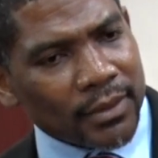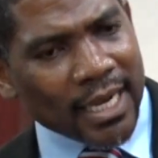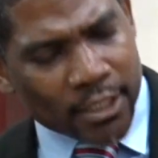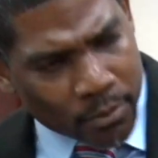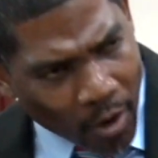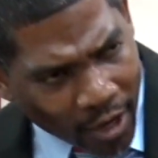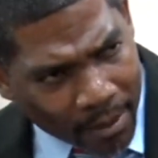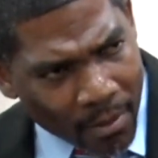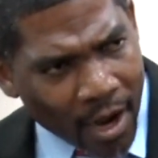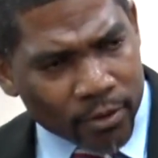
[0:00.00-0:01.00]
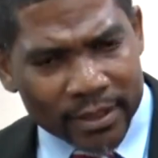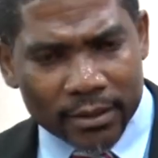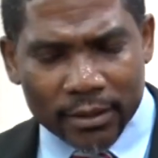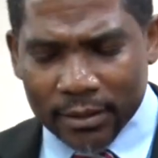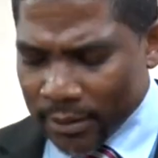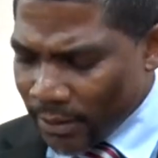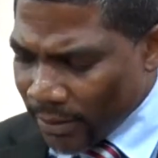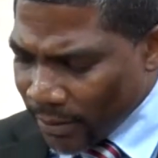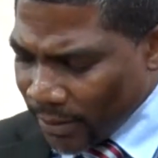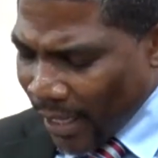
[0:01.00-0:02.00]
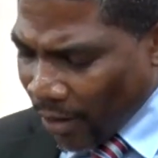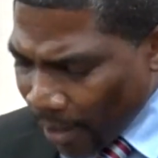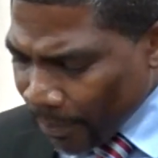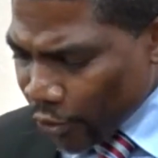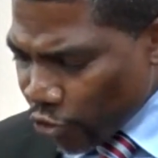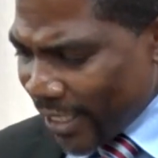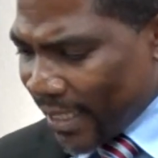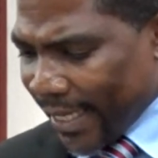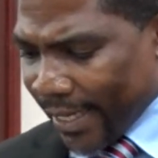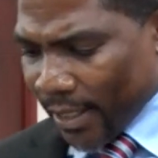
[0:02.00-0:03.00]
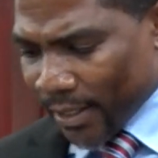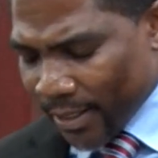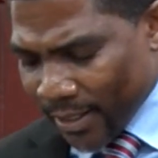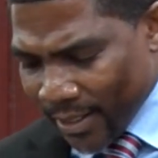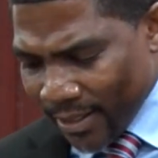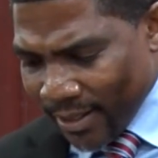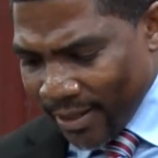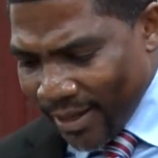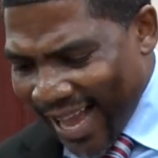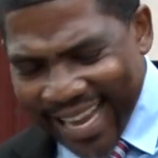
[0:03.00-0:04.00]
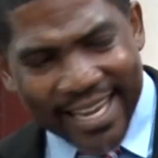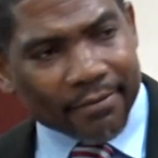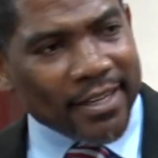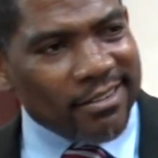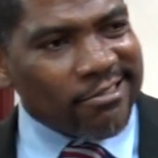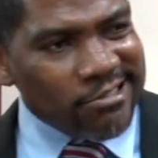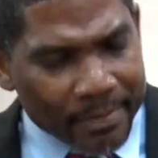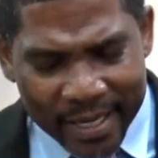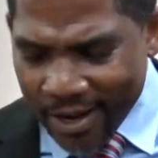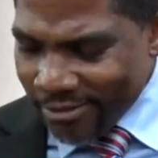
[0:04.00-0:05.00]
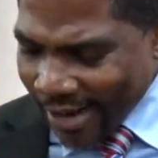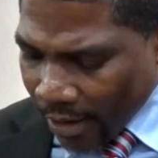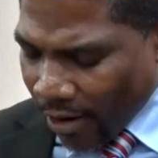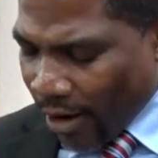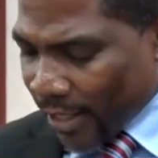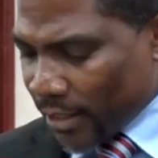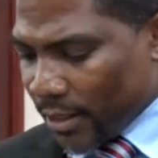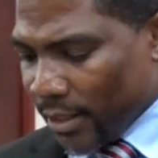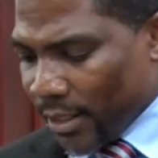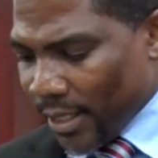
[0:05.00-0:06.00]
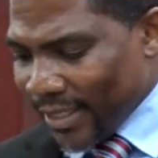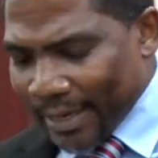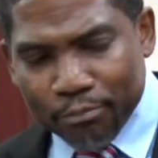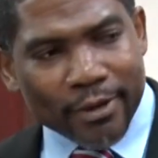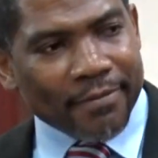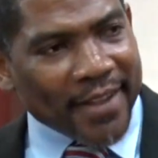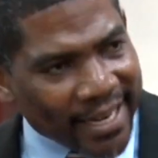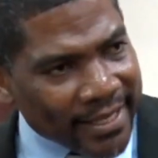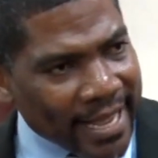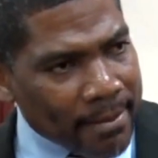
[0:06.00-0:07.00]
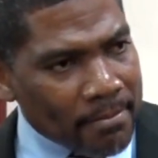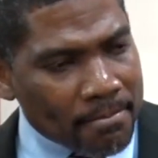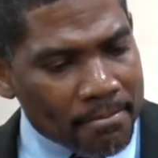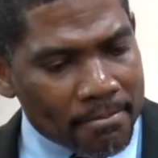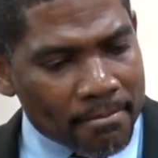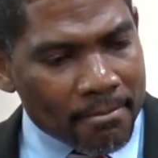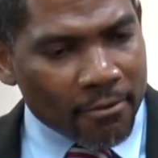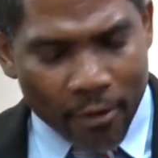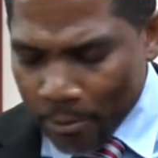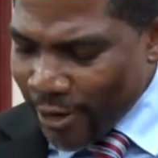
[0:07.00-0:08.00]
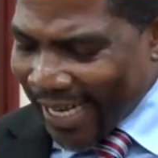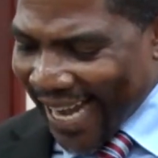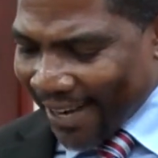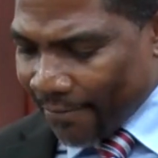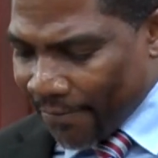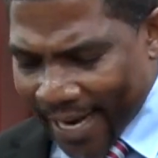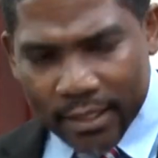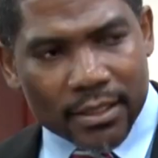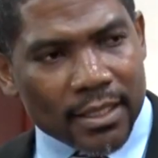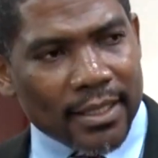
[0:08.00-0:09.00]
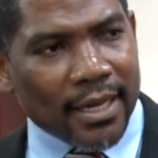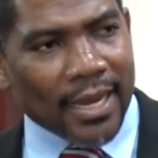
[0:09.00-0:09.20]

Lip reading: a small amount, a couple trees here, are given criminal records that prevent them from really advancing their